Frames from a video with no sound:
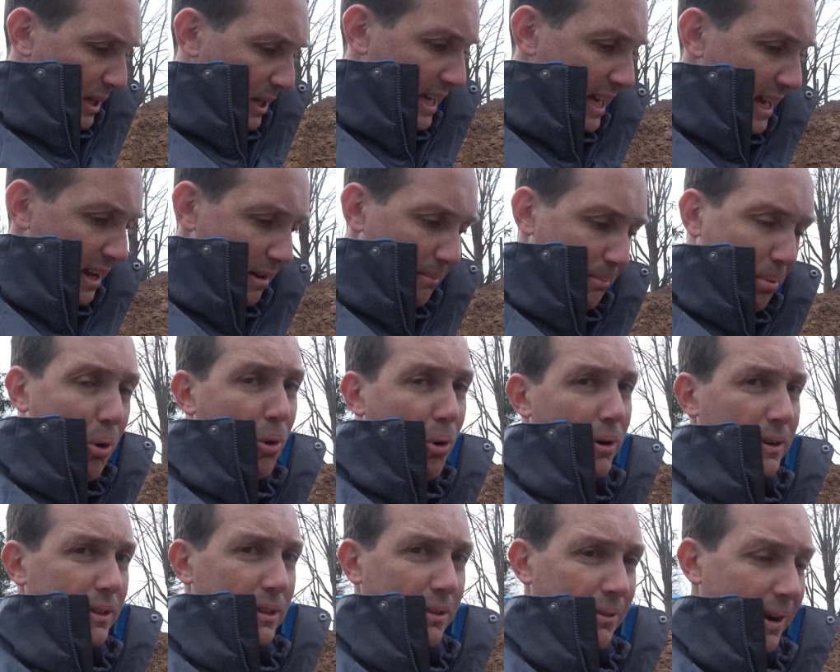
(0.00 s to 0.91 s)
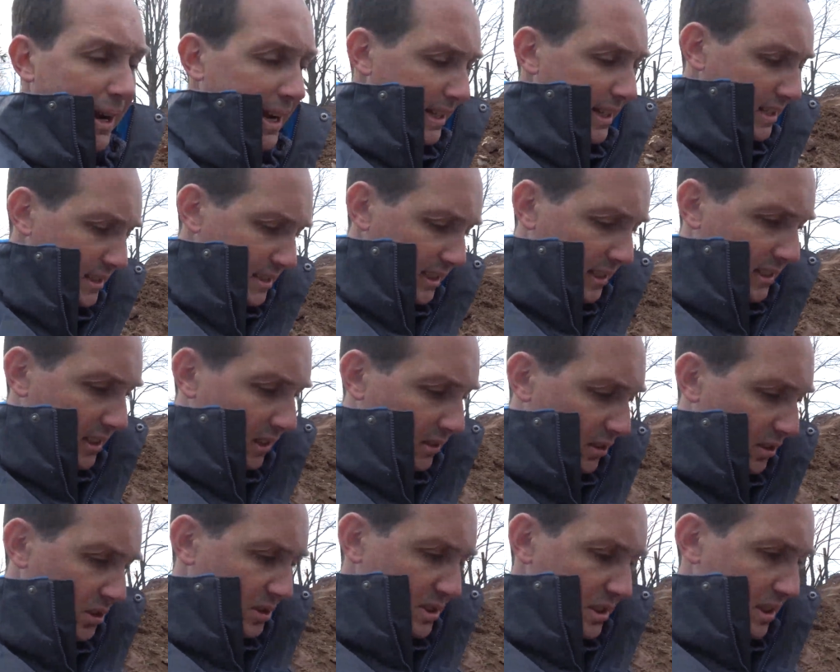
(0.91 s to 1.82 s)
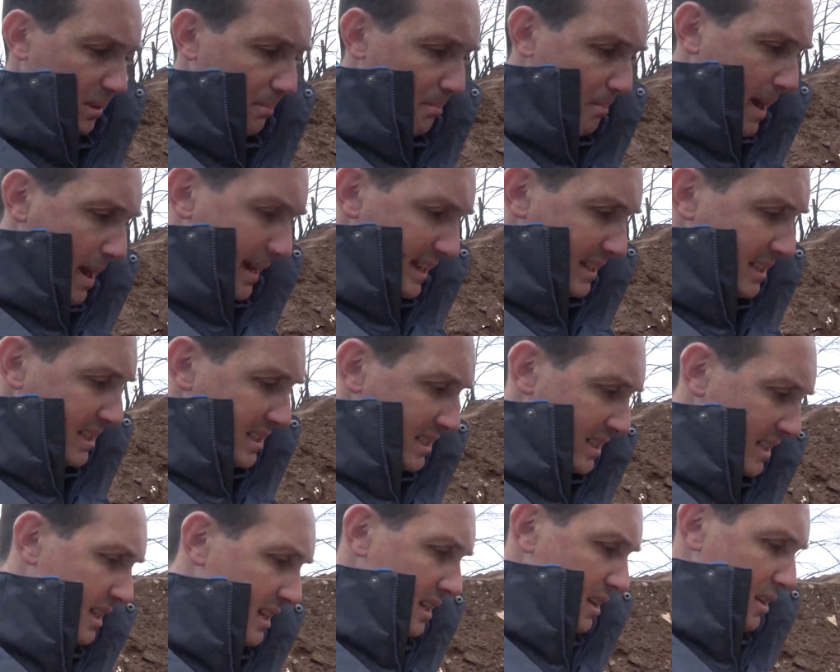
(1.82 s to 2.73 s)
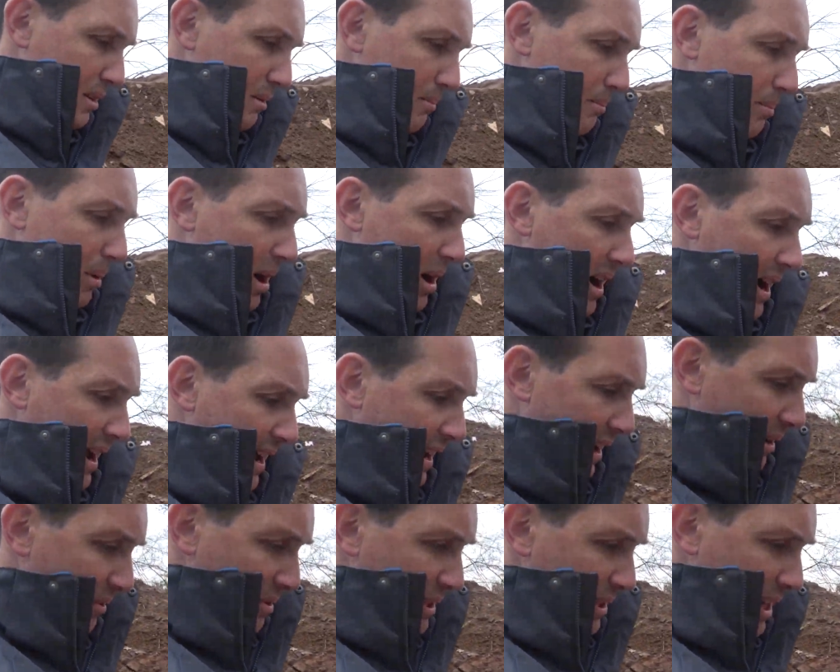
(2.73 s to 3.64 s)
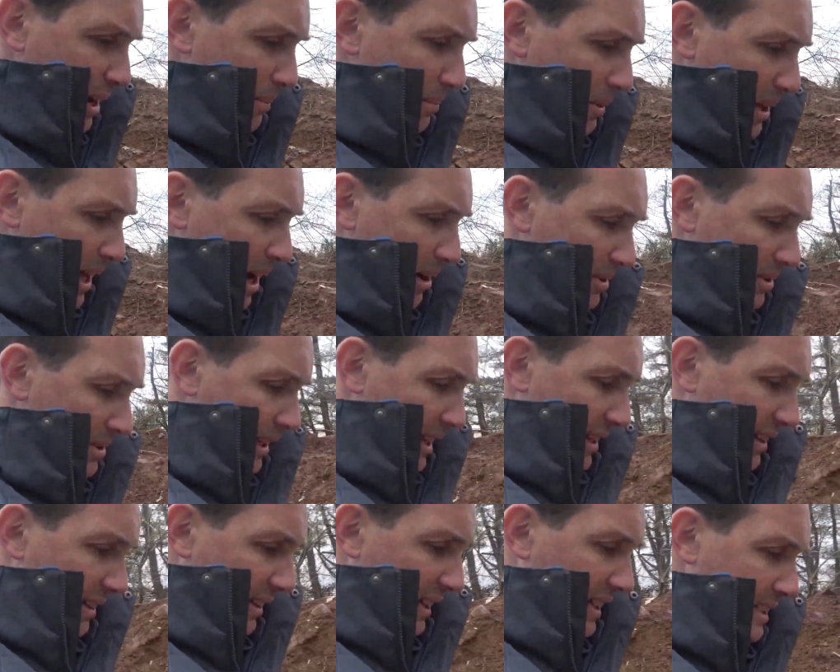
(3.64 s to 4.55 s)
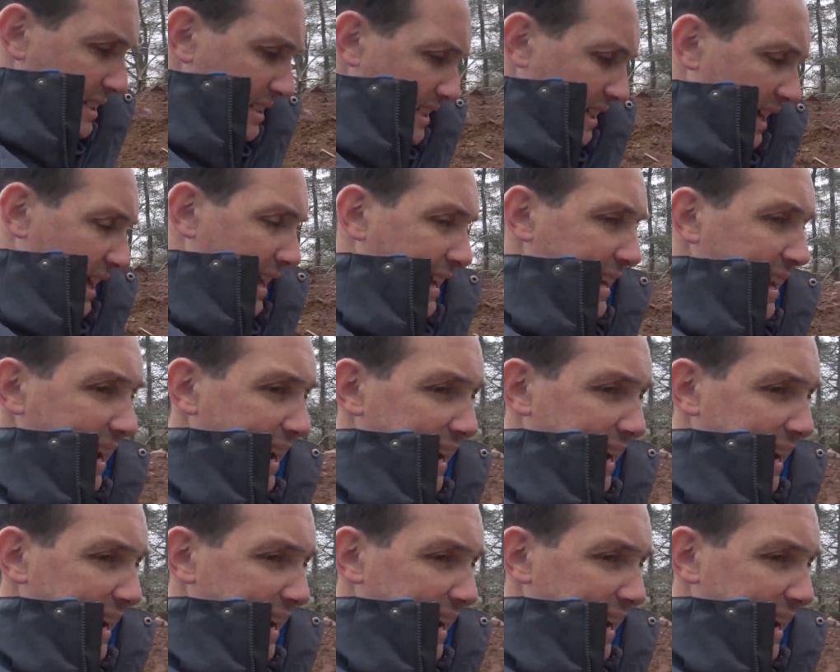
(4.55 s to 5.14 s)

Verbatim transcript: you can't pour in the rain because it dilutes the mix. But it was a couple hours later, at least like